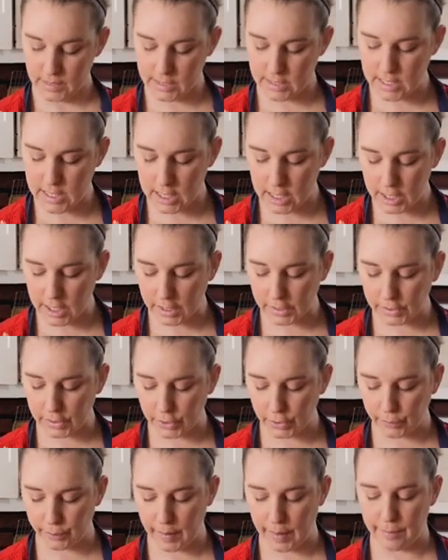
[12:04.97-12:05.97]
need a
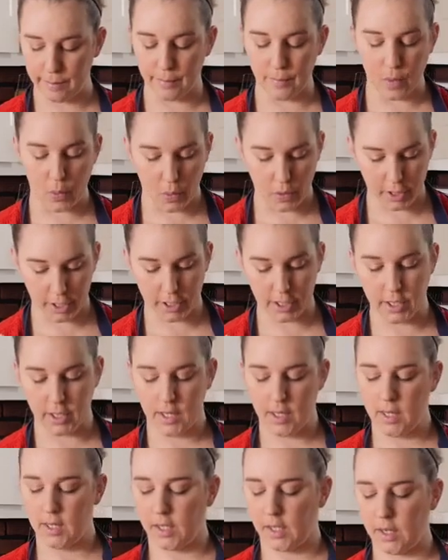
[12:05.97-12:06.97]
little bit more
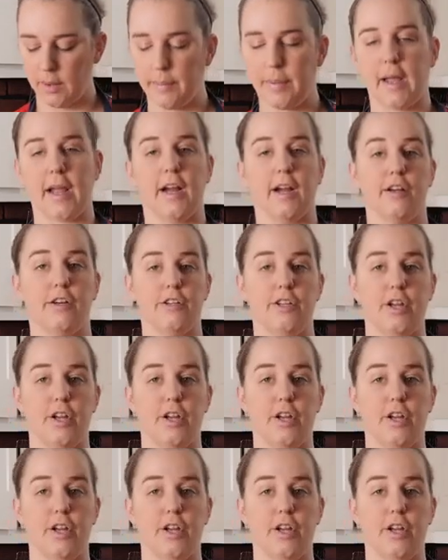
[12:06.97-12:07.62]
compared